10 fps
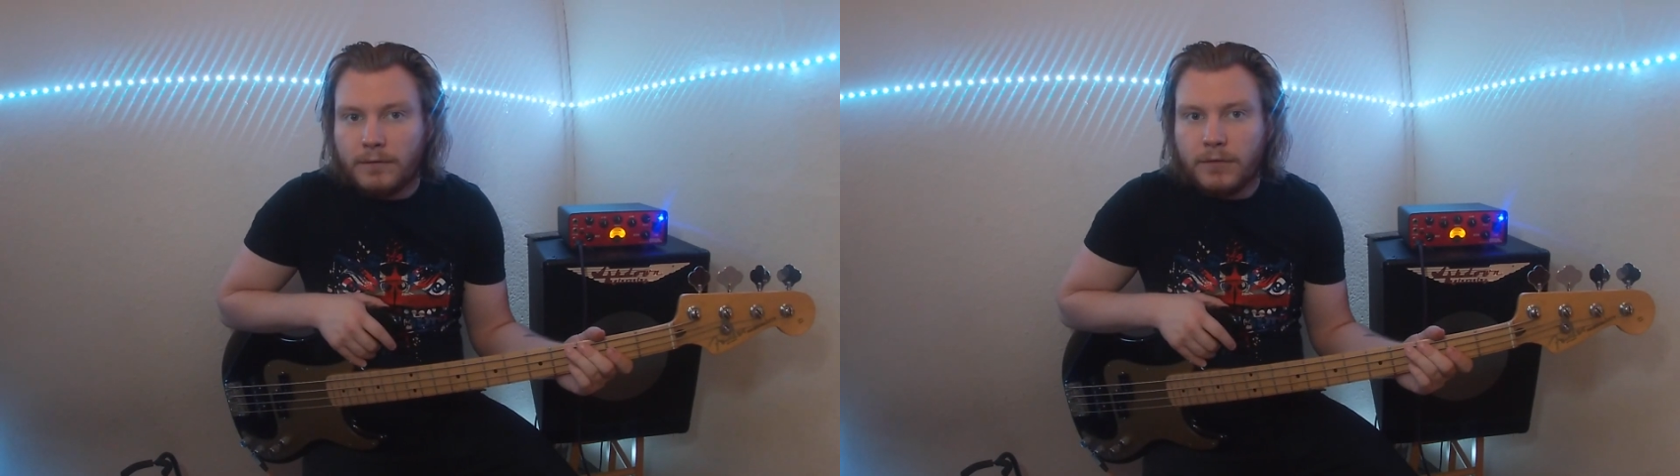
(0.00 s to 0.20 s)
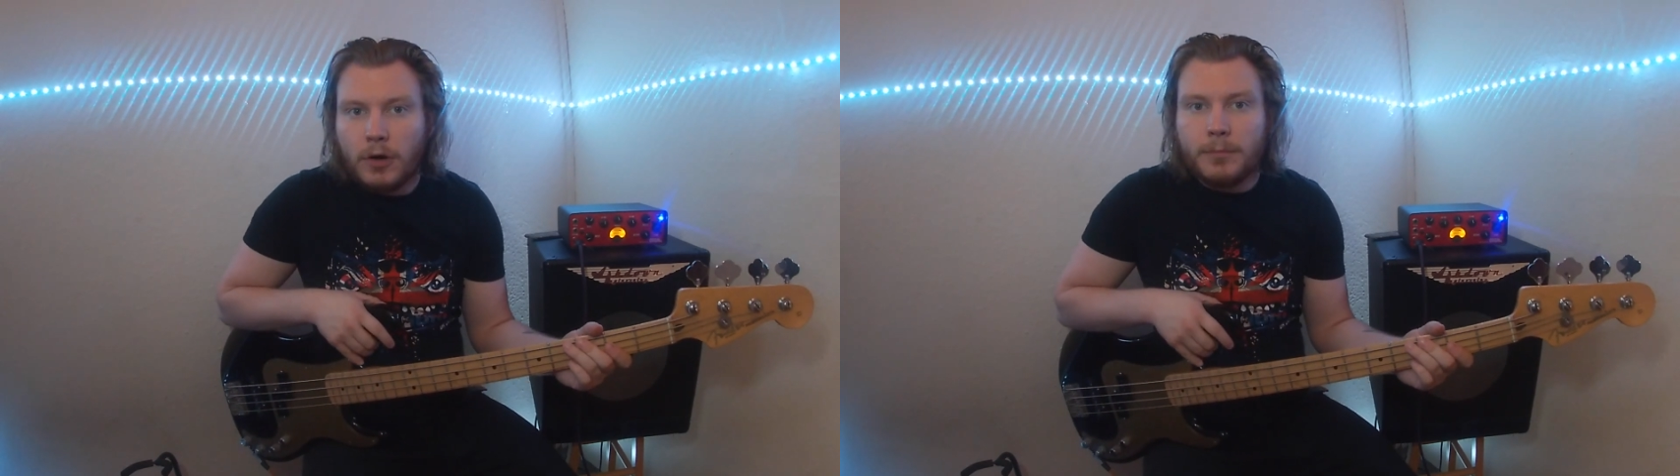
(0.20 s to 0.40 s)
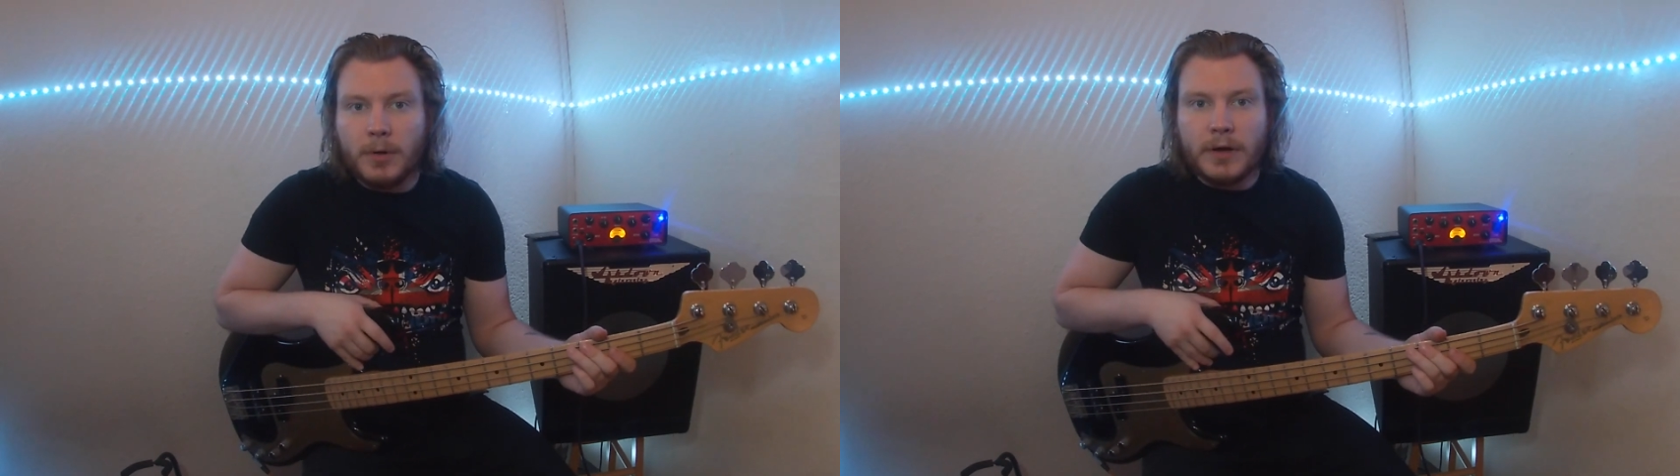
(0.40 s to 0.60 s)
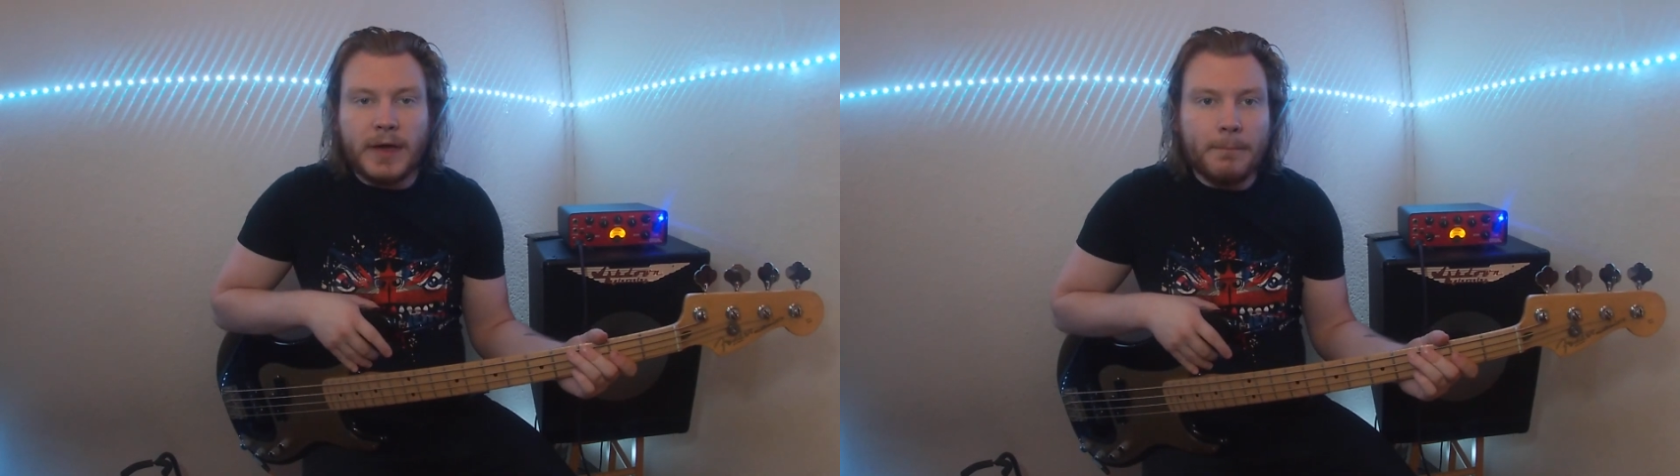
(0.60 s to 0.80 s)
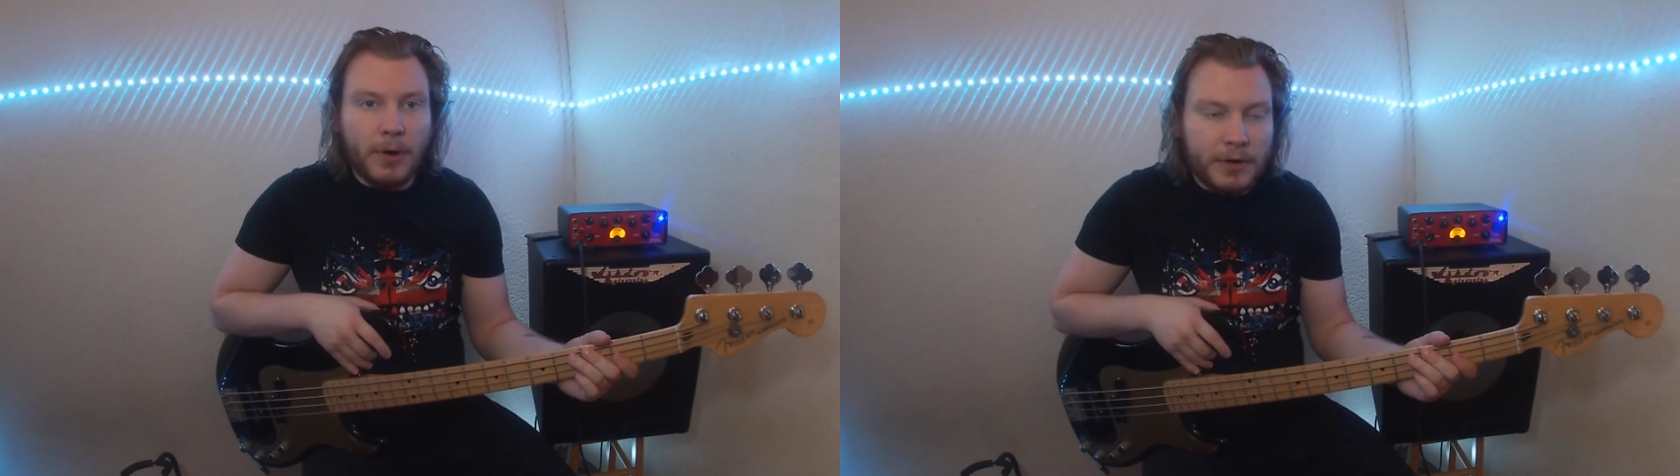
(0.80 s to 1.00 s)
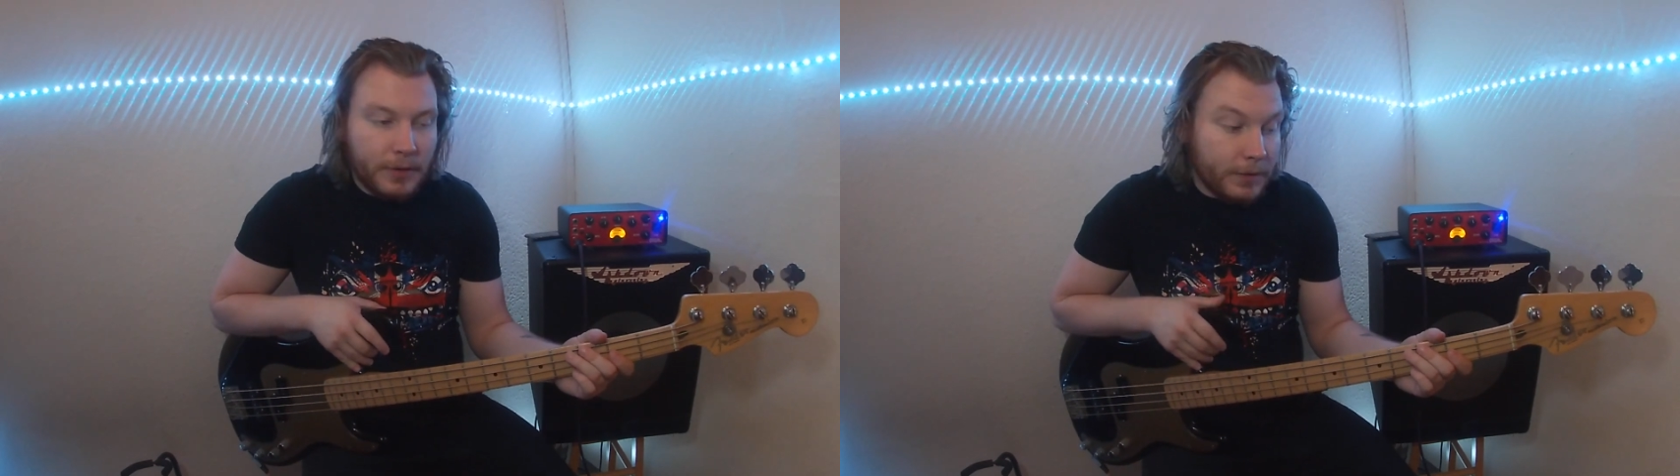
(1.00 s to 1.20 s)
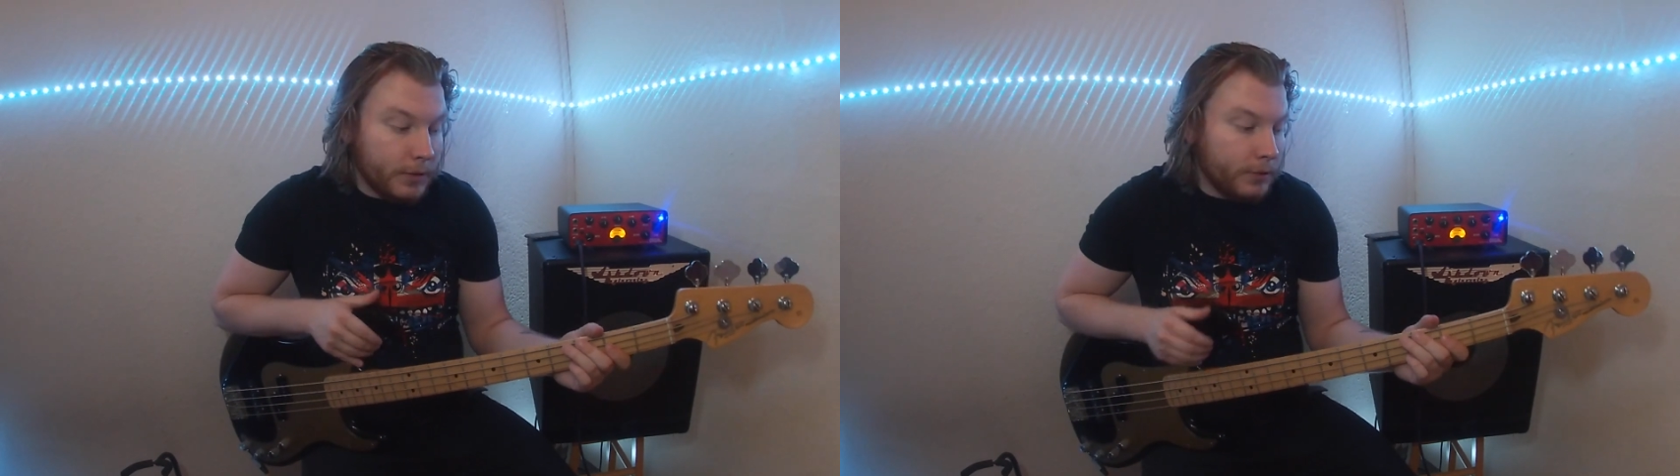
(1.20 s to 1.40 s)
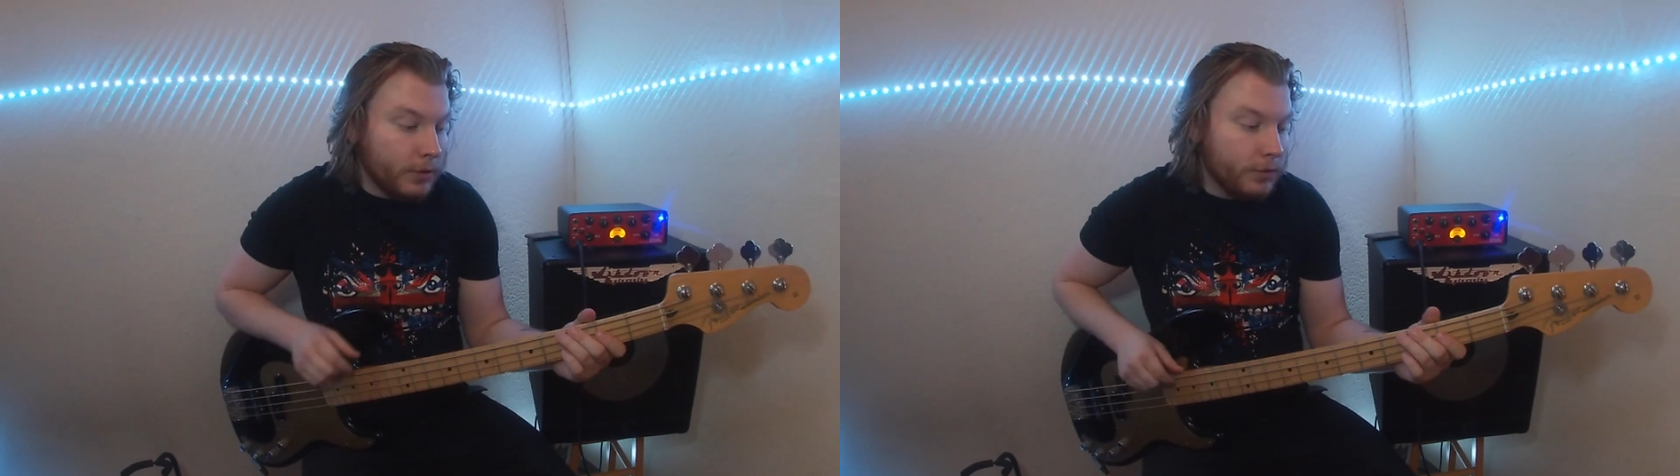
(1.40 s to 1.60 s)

followed by a minor third.